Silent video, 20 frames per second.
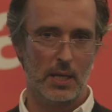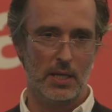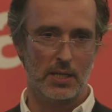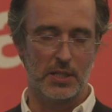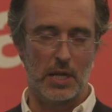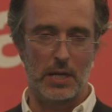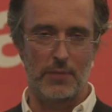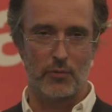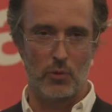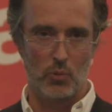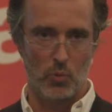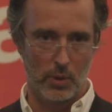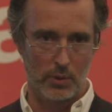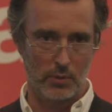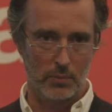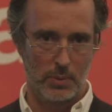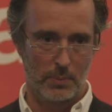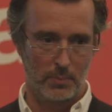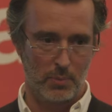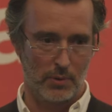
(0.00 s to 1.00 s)
is that if you want
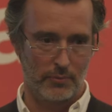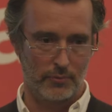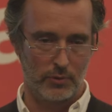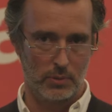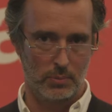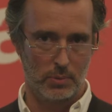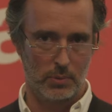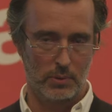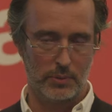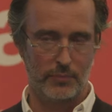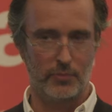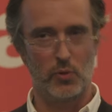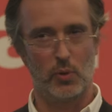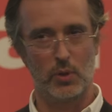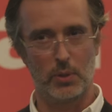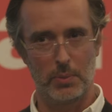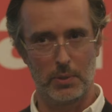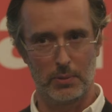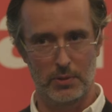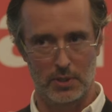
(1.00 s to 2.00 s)
to be profitable, if you
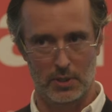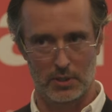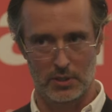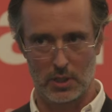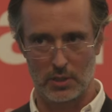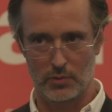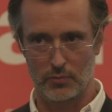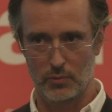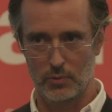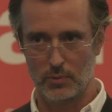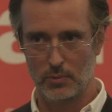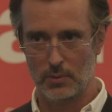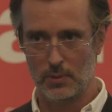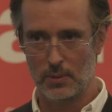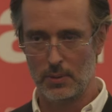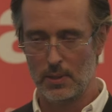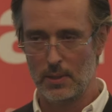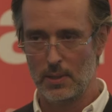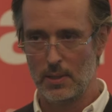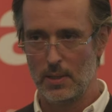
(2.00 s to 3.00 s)
want to be successful,
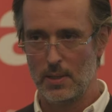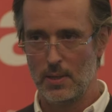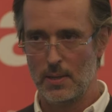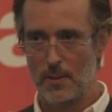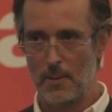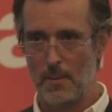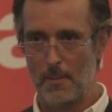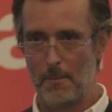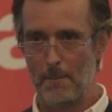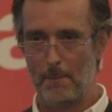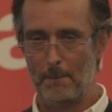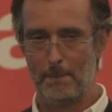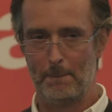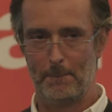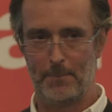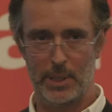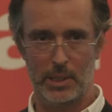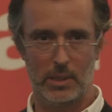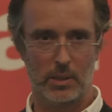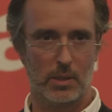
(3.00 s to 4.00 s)

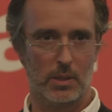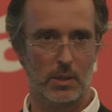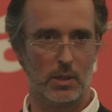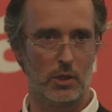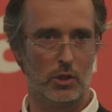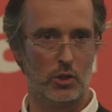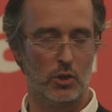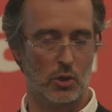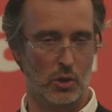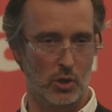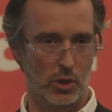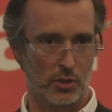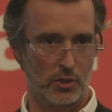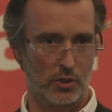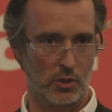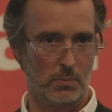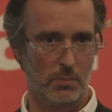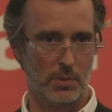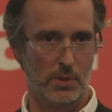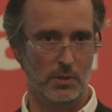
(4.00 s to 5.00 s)
pick your
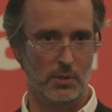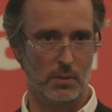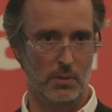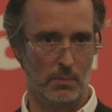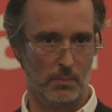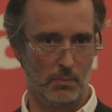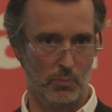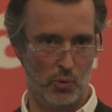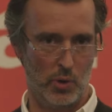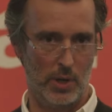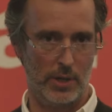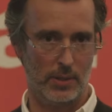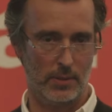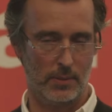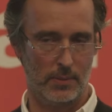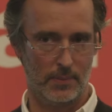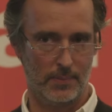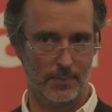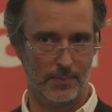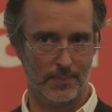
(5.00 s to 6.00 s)
customer's brain.
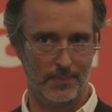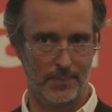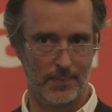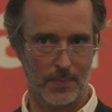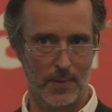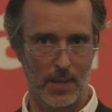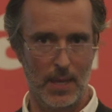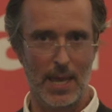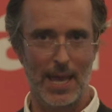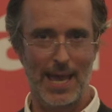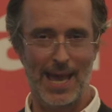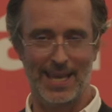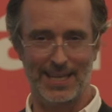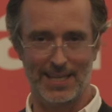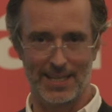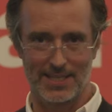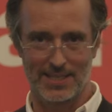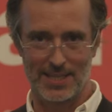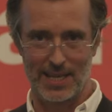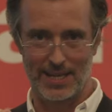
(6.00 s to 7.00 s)

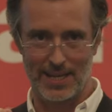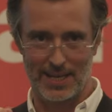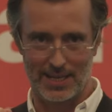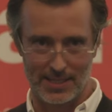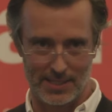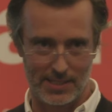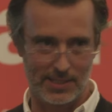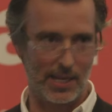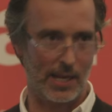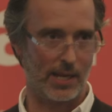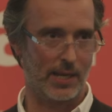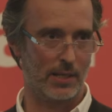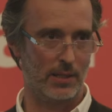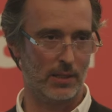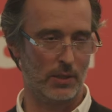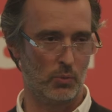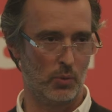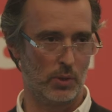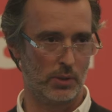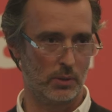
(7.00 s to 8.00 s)
Understand exactly
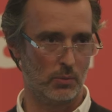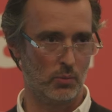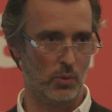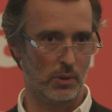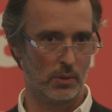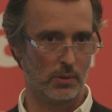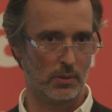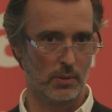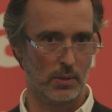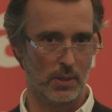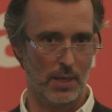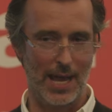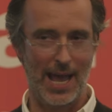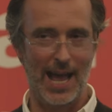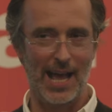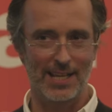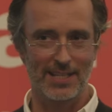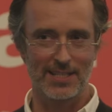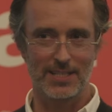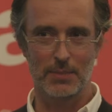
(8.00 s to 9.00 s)
what they want.
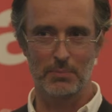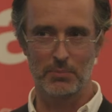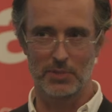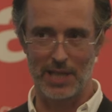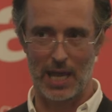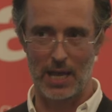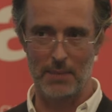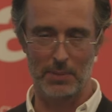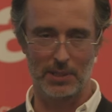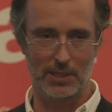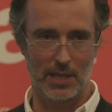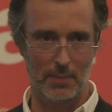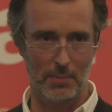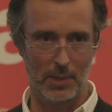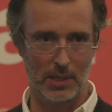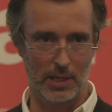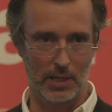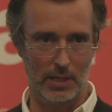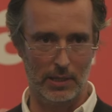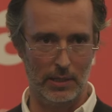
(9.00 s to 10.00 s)
Ask them time and time
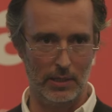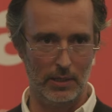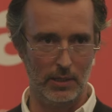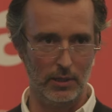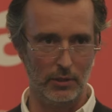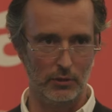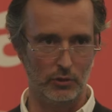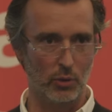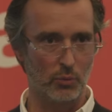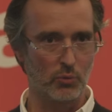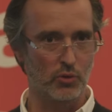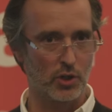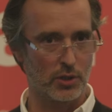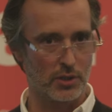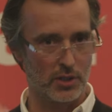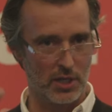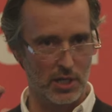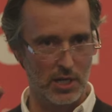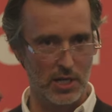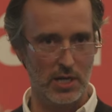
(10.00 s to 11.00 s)
again. Don't
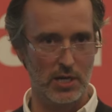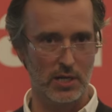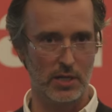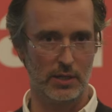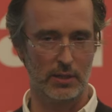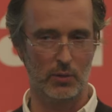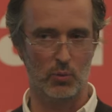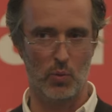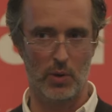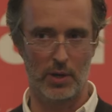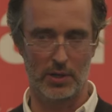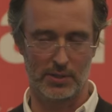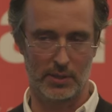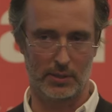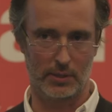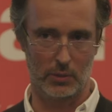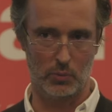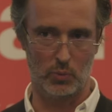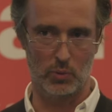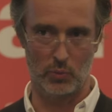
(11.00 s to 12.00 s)
just hear the words
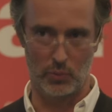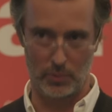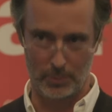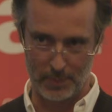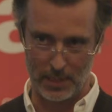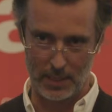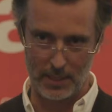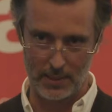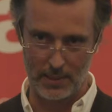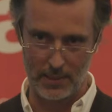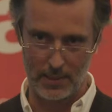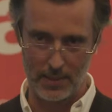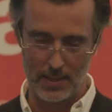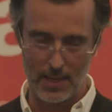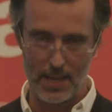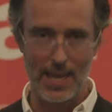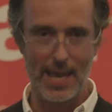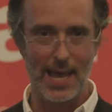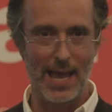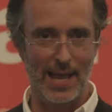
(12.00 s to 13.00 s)
that they will reply,
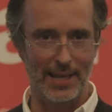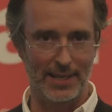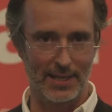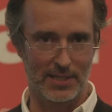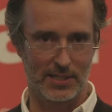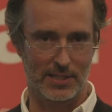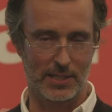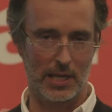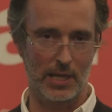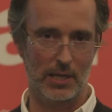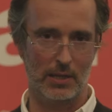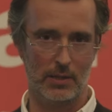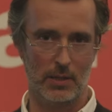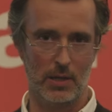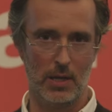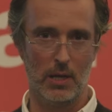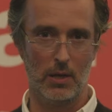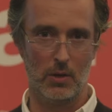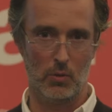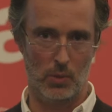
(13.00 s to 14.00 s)
understand
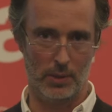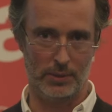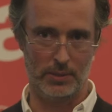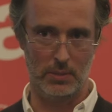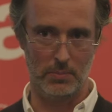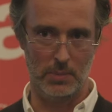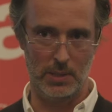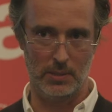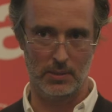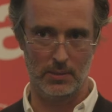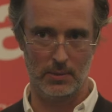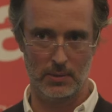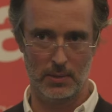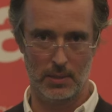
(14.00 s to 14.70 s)
what they mean.